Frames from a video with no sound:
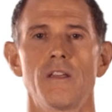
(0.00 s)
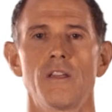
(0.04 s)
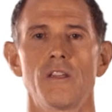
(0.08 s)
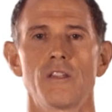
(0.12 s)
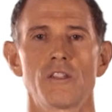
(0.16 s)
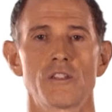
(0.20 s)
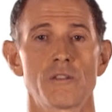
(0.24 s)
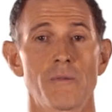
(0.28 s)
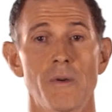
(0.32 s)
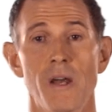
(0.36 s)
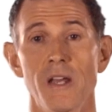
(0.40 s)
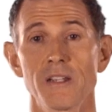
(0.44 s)

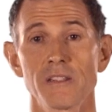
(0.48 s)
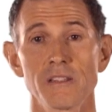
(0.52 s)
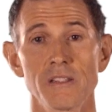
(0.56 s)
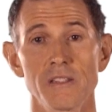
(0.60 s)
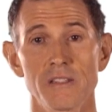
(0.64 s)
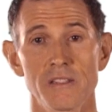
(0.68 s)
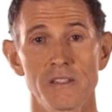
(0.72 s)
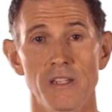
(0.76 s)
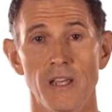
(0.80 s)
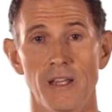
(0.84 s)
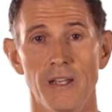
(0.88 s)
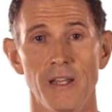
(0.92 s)
So ask
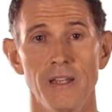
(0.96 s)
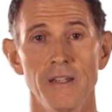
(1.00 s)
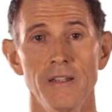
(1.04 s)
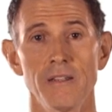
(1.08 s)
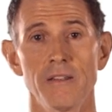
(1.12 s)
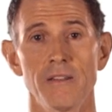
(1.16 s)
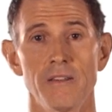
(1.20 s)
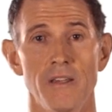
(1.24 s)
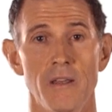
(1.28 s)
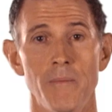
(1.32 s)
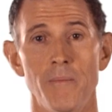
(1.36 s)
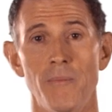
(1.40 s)
the seller,
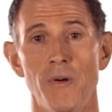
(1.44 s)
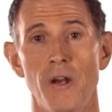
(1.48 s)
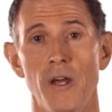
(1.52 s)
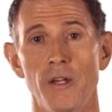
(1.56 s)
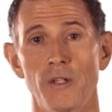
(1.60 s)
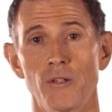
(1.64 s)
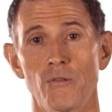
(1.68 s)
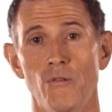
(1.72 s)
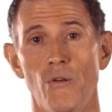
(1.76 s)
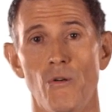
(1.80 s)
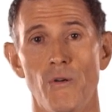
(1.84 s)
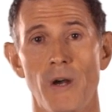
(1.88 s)
their
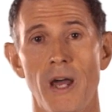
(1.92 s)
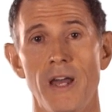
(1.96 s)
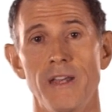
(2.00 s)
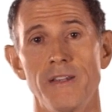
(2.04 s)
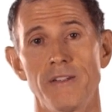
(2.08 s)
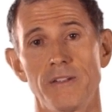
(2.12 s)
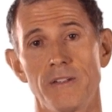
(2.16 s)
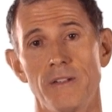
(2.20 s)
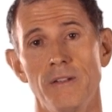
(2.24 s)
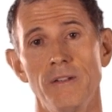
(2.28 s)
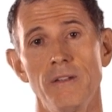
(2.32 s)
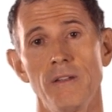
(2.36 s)
broker or
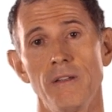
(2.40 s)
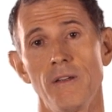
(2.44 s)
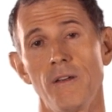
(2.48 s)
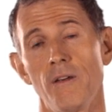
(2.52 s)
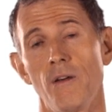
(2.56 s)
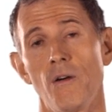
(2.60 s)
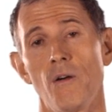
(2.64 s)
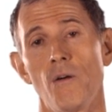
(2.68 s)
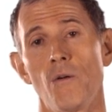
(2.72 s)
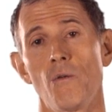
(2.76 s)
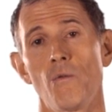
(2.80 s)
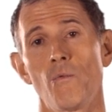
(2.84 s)
agent,
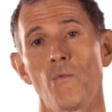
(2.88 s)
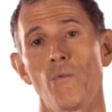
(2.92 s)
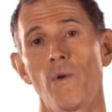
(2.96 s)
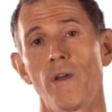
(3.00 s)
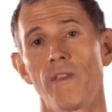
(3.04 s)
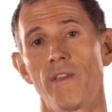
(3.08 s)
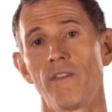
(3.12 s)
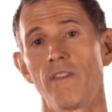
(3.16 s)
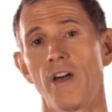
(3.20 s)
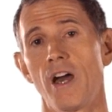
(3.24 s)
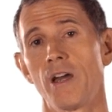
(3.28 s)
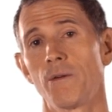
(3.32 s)

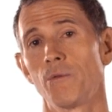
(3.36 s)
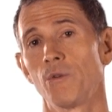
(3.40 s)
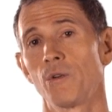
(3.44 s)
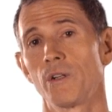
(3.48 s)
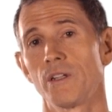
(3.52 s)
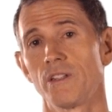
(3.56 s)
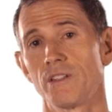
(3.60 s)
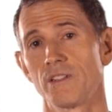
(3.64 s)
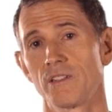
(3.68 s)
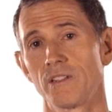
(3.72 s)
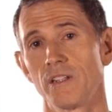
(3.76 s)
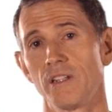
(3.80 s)
whether they will
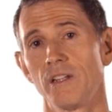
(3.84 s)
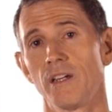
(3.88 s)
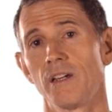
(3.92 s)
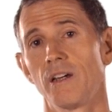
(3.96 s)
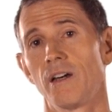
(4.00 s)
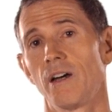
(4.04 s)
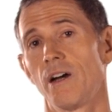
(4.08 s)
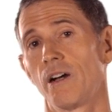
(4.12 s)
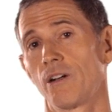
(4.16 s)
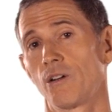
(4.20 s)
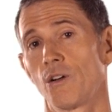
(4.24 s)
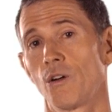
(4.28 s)

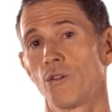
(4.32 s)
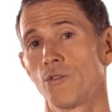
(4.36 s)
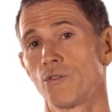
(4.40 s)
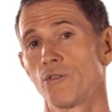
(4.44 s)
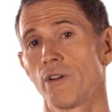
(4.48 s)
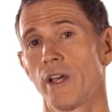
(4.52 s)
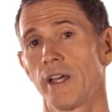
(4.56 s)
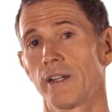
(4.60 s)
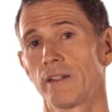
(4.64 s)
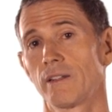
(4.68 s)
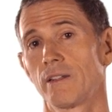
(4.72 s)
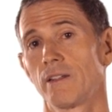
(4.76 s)
consider a
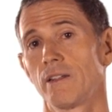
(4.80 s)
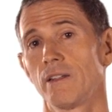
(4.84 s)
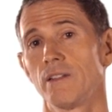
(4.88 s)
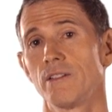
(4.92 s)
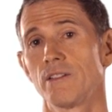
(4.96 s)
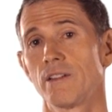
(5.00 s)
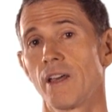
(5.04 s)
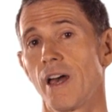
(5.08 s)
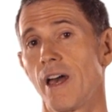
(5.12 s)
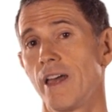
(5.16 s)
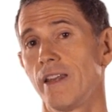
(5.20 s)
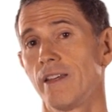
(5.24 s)
contract
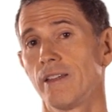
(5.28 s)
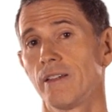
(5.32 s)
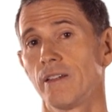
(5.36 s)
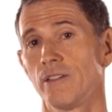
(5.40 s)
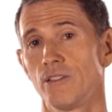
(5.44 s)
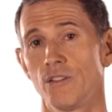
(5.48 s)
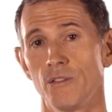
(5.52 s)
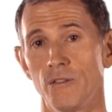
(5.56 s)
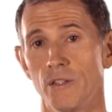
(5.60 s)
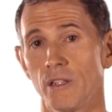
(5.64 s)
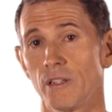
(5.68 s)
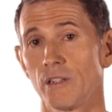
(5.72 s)
containing a
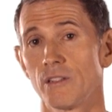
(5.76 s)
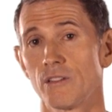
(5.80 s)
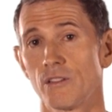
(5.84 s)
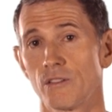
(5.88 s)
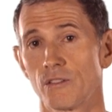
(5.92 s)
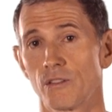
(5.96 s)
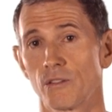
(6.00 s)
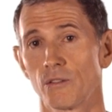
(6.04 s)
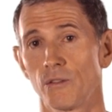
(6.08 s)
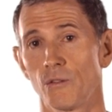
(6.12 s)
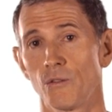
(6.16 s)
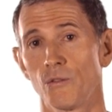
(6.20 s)
due
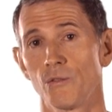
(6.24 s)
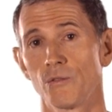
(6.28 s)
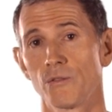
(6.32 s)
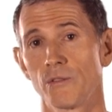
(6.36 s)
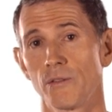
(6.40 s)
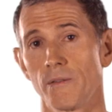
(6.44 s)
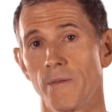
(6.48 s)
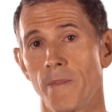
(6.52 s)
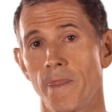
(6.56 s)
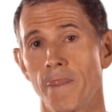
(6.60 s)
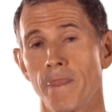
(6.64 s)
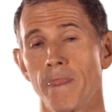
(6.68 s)
diligence
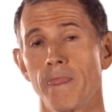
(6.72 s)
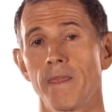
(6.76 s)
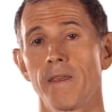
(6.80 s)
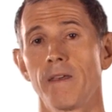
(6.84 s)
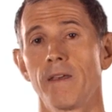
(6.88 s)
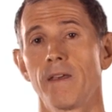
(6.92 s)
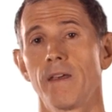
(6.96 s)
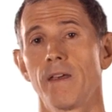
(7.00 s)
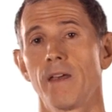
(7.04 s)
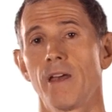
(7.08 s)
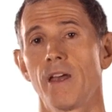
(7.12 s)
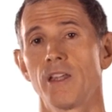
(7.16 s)
clause,
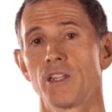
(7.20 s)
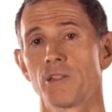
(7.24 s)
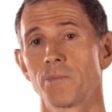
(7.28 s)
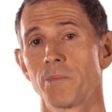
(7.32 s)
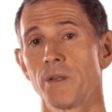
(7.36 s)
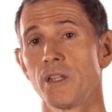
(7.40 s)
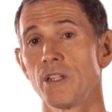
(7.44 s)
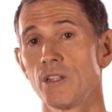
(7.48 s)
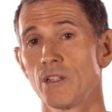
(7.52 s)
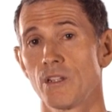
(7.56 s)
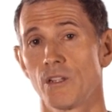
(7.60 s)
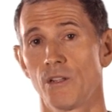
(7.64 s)
and
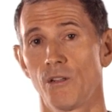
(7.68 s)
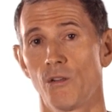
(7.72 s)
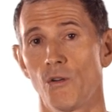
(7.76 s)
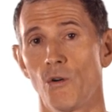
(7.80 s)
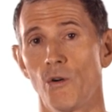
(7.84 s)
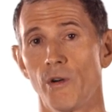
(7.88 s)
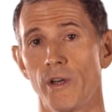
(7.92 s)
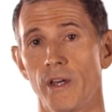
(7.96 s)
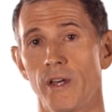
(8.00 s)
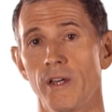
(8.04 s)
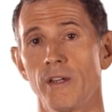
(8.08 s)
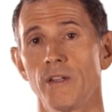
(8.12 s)
speak to your
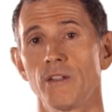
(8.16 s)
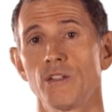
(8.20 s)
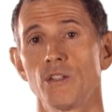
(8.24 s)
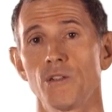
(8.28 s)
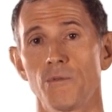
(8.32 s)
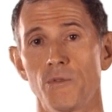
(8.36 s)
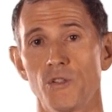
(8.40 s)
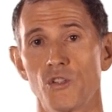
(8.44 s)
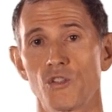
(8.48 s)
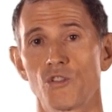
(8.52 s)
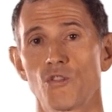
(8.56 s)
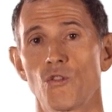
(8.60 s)
lawyer
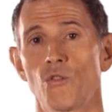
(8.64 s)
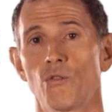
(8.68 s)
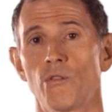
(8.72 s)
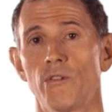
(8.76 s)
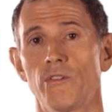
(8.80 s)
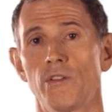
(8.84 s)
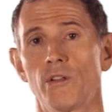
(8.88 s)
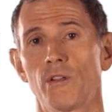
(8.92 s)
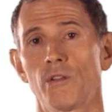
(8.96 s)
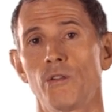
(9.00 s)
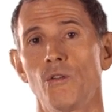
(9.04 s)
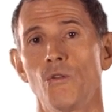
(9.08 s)
to ensure
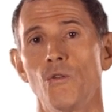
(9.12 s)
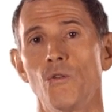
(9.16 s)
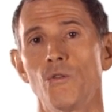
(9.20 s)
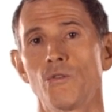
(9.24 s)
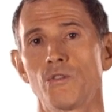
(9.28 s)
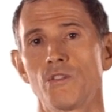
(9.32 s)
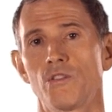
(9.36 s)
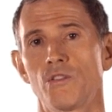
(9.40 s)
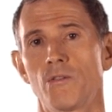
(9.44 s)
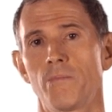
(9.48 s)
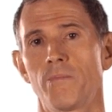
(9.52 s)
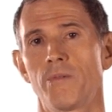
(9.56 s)
that the
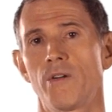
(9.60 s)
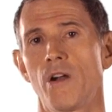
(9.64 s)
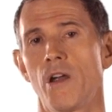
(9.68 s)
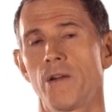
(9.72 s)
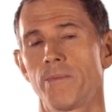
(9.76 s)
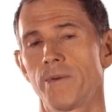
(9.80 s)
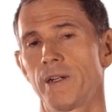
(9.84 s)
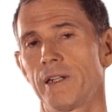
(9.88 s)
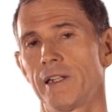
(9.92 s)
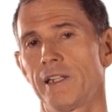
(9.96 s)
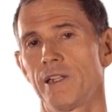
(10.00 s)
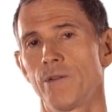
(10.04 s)
clause is
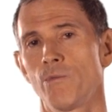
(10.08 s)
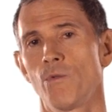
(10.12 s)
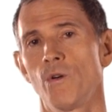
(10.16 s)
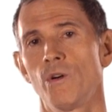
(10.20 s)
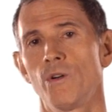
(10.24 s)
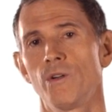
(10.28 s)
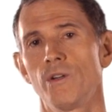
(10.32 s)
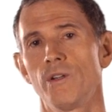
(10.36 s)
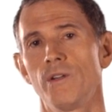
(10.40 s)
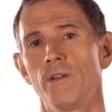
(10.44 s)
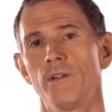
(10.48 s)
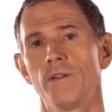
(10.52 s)
appropriately
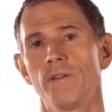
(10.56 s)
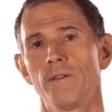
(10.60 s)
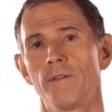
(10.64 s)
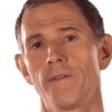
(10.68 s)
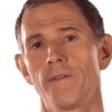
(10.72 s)
worded.